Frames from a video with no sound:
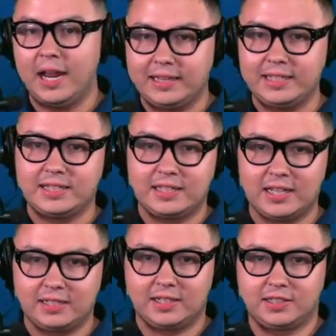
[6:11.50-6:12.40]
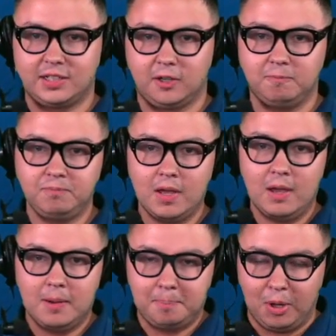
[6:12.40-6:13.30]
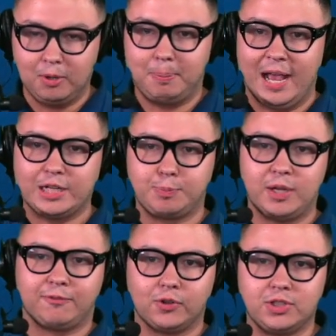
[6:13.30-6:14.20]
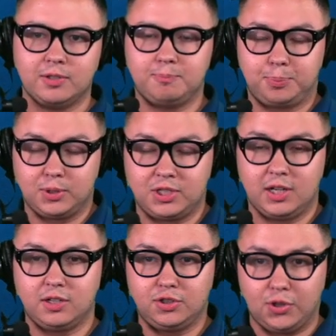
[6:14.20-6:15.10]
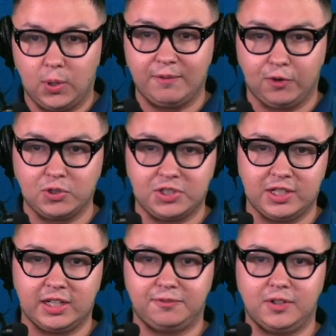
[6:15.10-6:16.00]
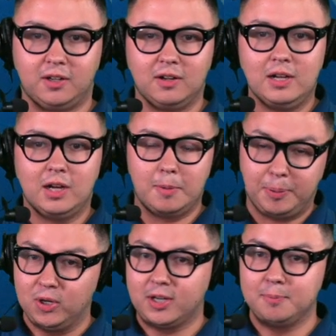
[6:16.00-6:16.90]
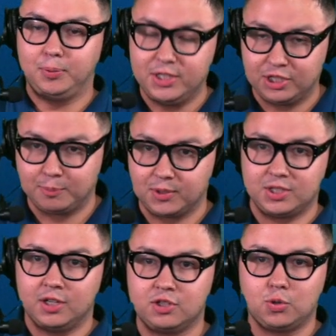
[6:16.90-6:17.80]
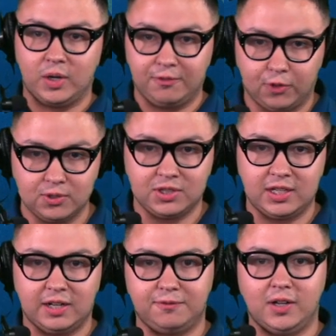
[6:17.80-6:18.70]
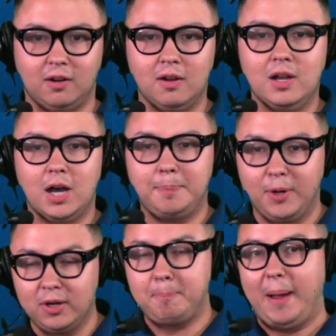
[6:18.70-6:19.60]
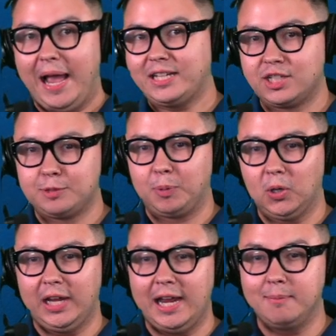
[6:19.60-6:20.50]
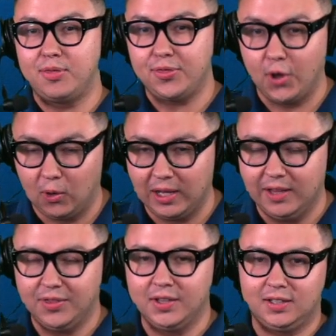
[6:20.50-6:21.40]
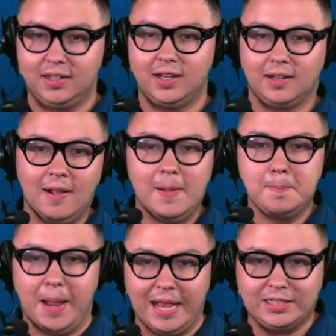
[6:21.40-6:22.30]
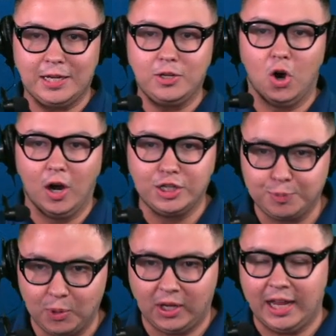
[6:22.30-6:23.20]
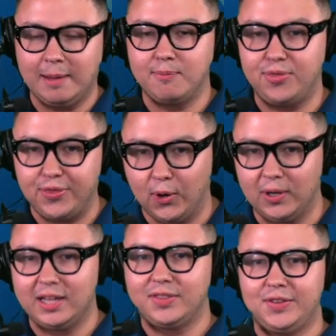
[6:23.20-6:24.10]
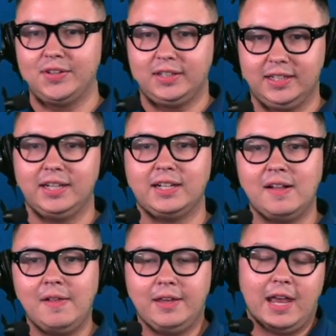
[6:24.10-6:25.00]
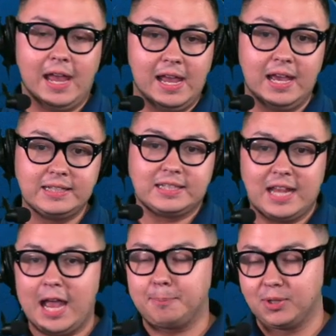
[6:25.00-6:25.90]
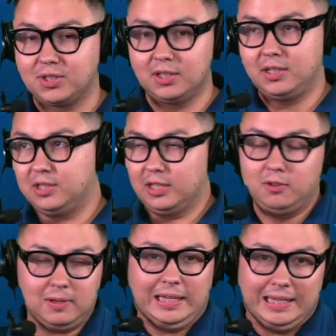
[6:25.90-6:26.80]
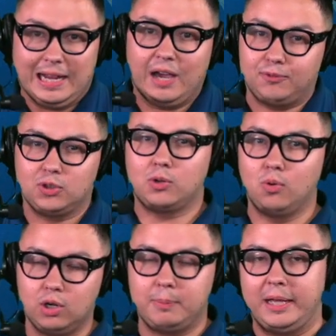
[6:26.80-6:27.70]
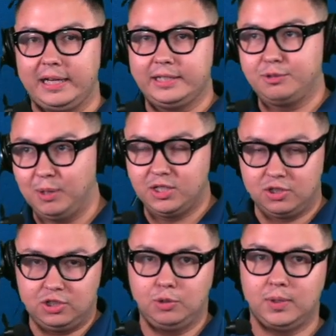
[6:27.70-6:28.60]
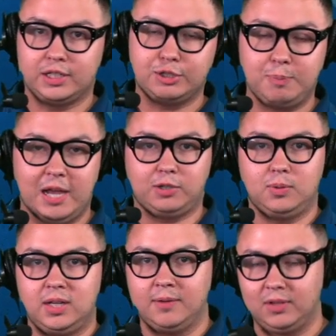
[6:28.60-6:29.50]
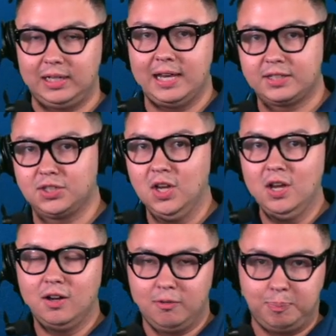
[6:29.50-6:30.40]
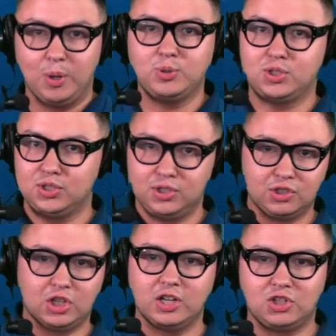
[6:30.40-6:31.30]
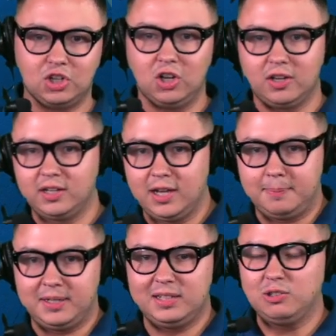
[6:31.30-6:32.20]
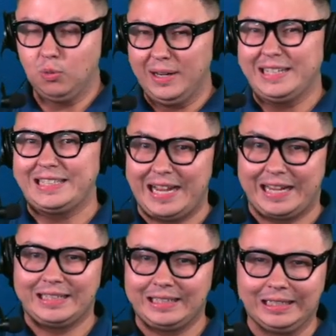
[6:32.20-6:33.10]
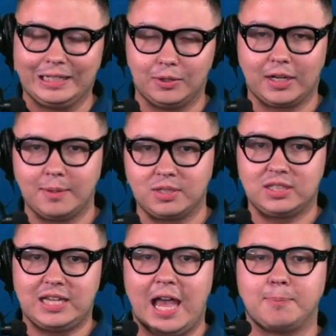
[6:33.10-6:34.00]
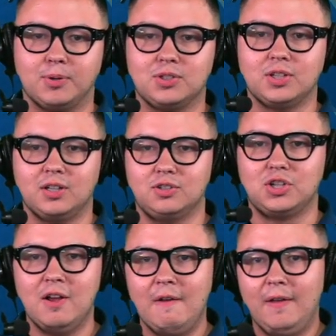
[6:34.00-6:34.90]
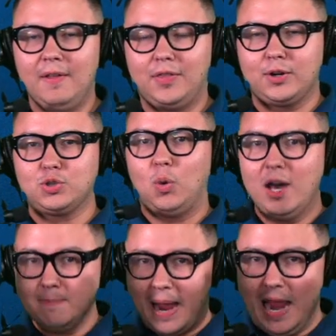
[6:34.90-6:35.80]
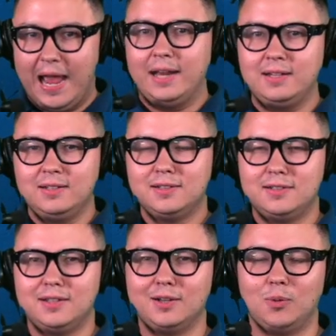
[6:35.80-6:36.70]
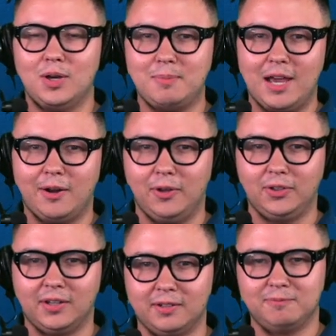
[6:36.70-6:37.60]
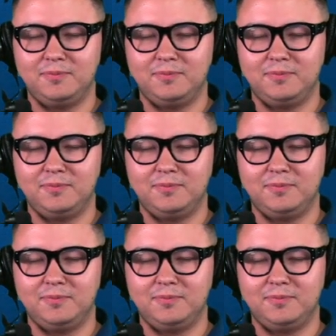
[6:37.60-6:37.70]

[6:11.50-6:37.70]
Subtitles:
at these statistics here, opponent pass play percentage, 31st in the NFL. Opponent completion percentage, 21st in the NFL. Opponent passes per game, 30th in the league. Passing yards per game, 30th in the league. And sack percentage, they don't get after the quarterback as much as you would expect when you have the likes of Bosa and Chase Young and company, 22nd in the league when it comes to sack percentage. There's one man only,